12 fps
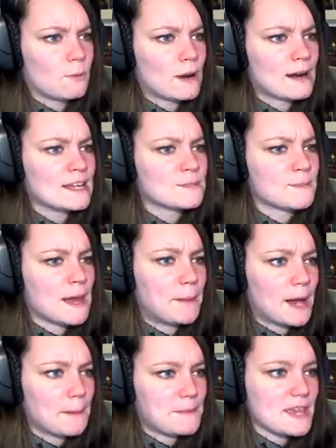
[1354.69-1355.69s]
Where is my
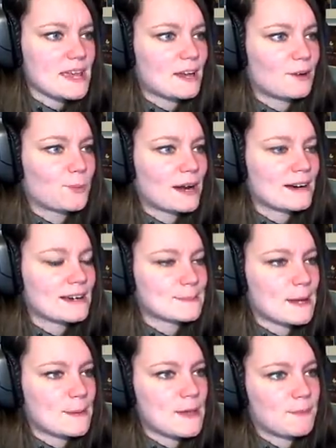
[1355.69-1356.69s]
puppy and where
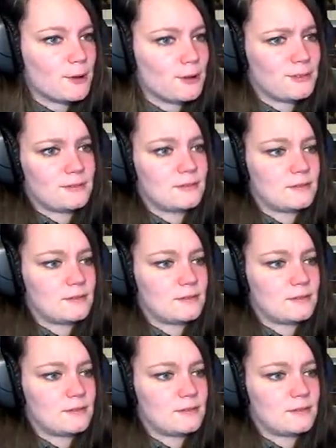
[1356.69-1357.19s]
is my people?